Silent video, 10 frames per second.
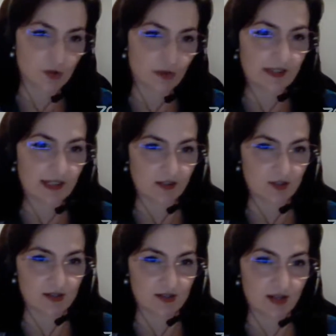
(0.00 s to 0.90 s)

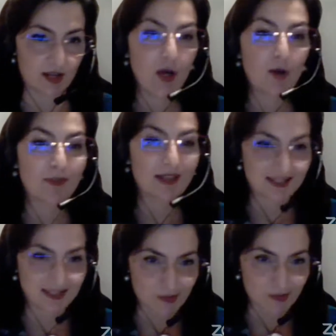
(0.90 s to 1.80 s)
intelligence,
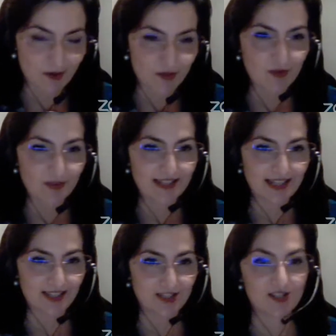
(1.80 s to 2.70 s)
because spiritual
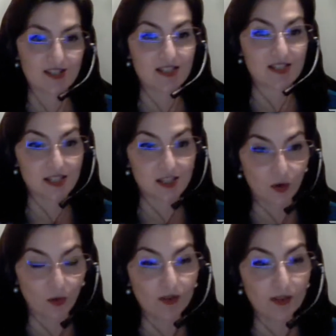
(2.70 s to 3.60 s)
intelligence is the
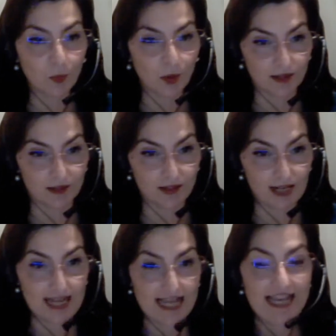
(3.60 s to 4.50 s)
only one
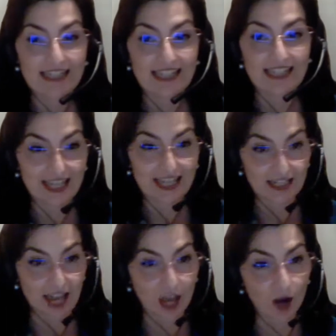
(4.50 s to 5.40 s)
that can
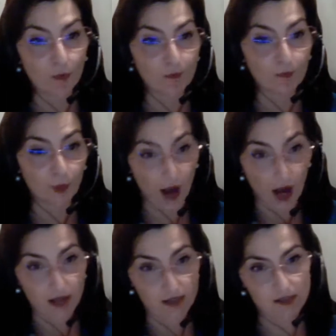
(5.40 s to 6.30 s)
help
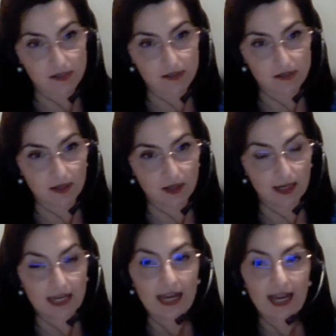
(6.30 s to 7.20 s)
us
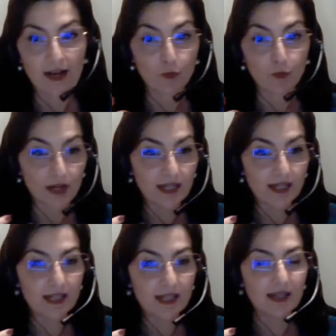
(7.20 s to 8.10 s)

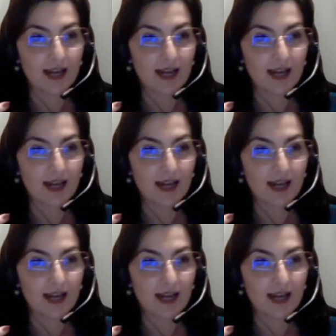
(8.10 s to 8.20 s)
really